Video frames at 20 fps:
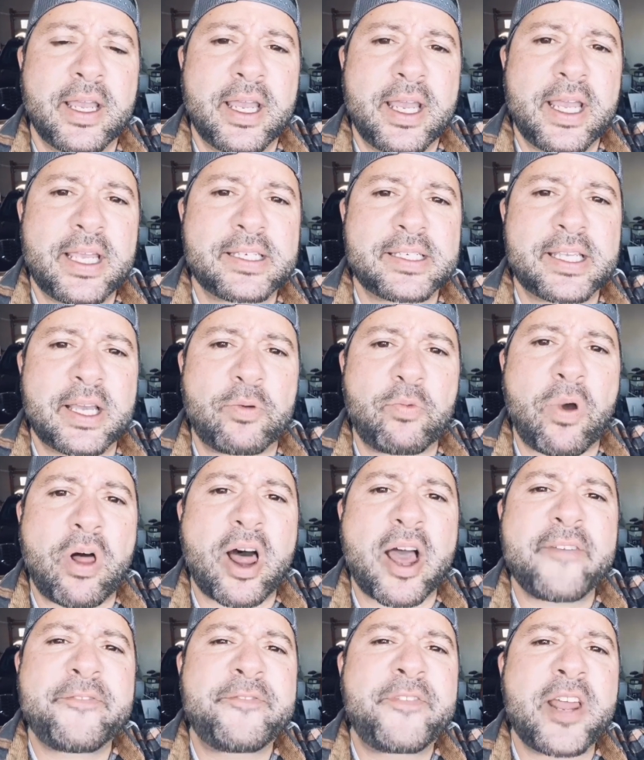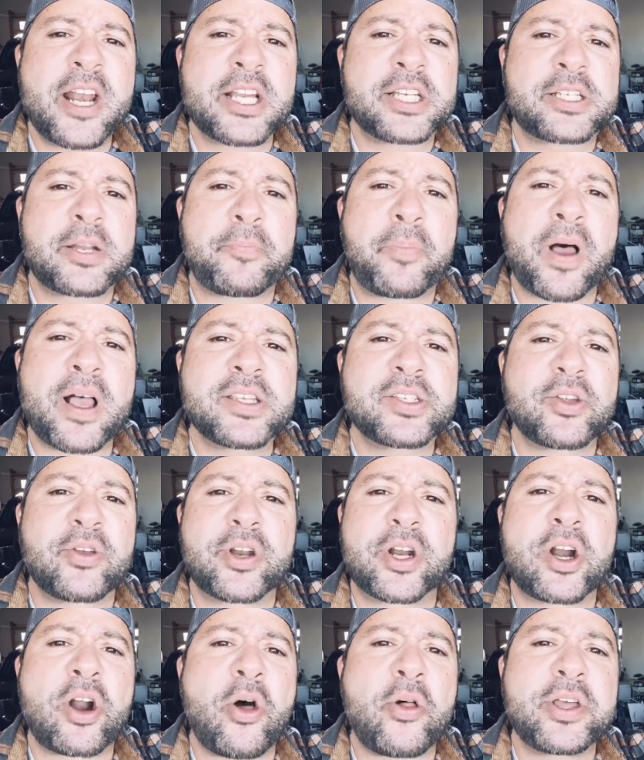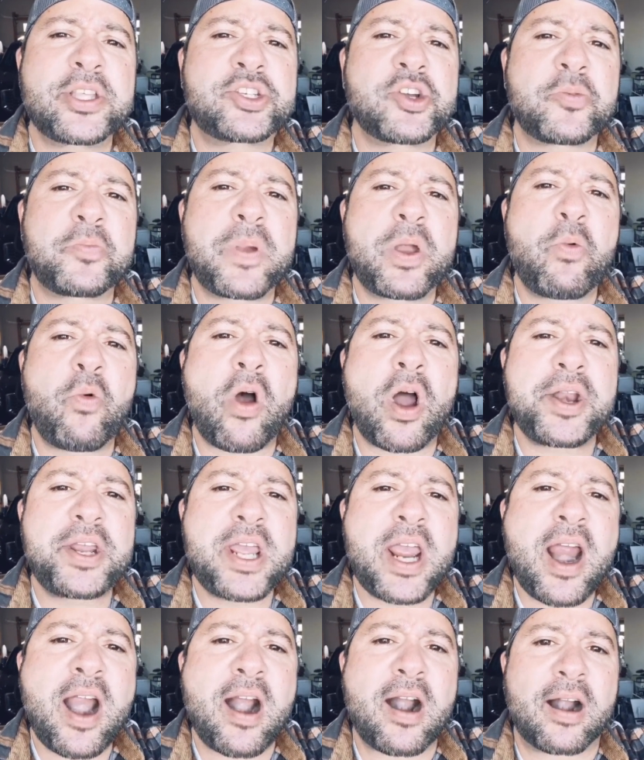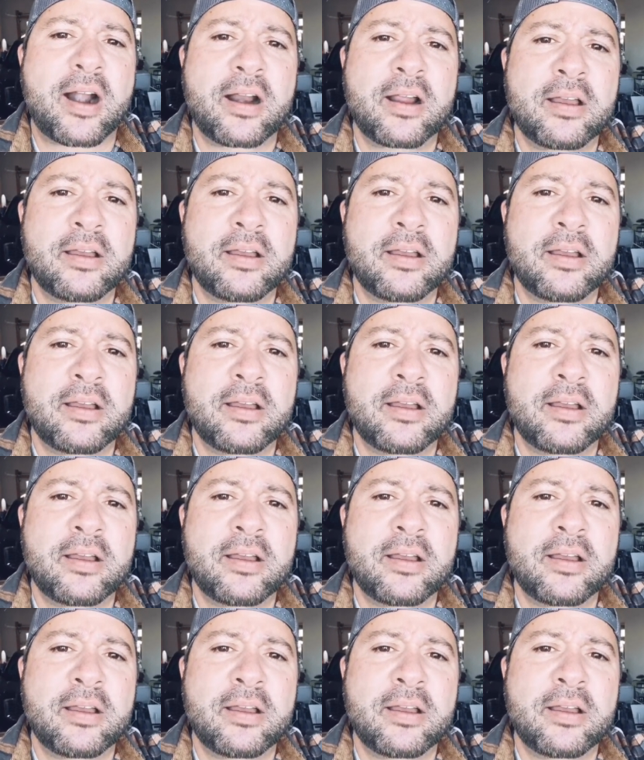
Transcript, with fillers: He said, Well, I finished a puzzle and it only took me one year.